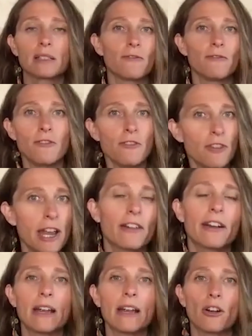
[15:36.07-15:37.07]

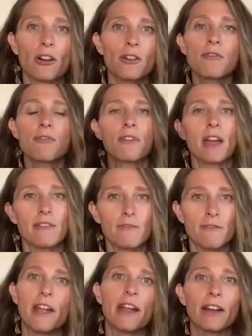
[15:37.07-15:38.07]
very earth
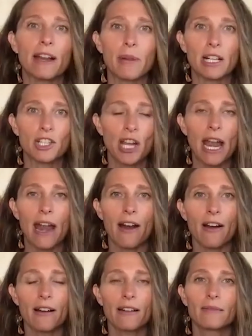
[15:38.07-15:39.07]
and very much
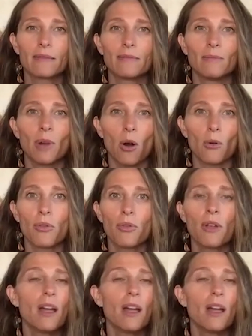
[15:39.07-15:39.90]
air, both.